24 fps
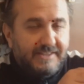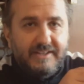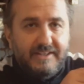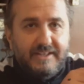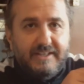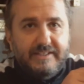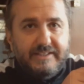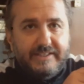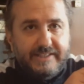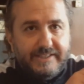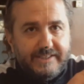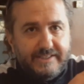they
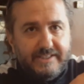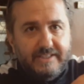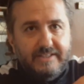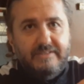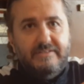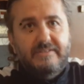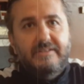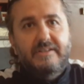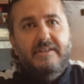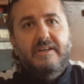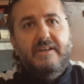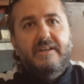are
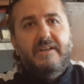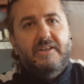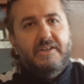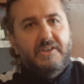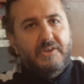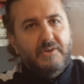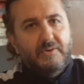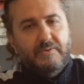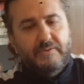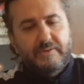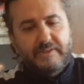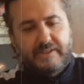still
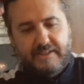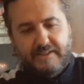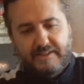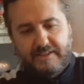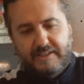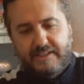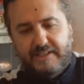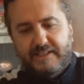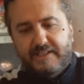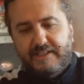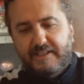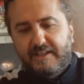use
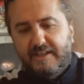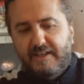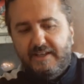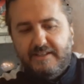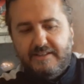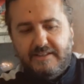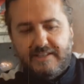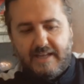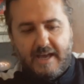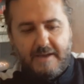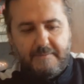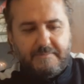this
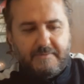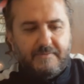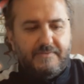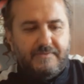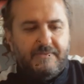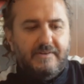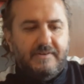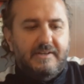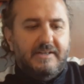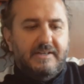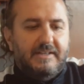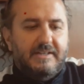type of
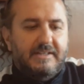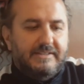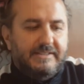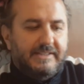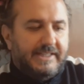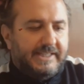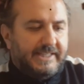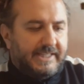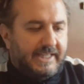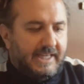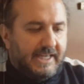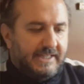
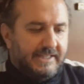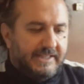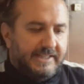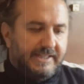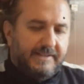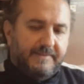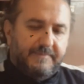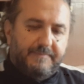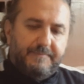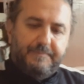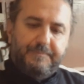diskettes.